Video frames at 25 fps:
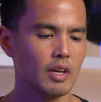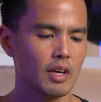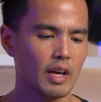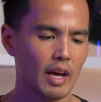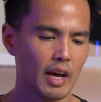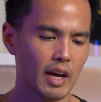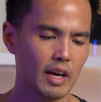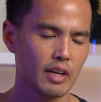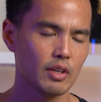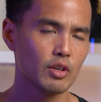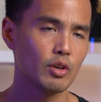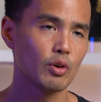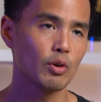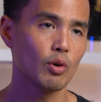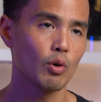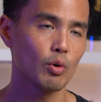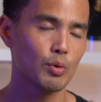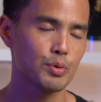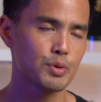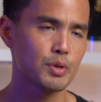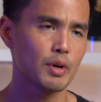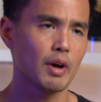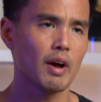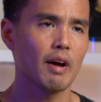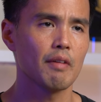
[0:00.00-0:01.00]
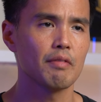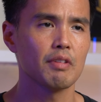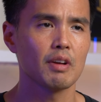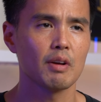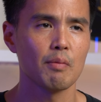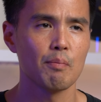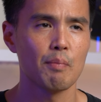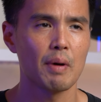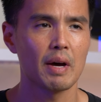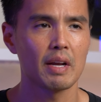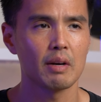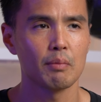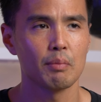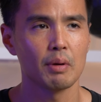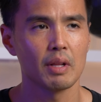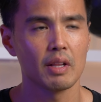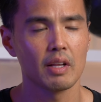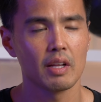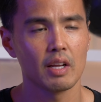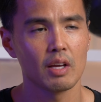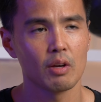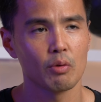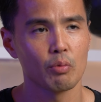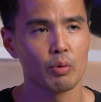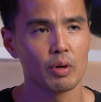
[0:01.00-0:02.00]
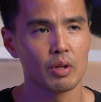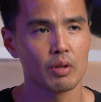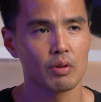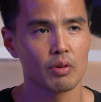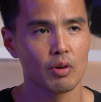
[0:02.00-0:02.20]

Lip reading: And you also have the compatibility with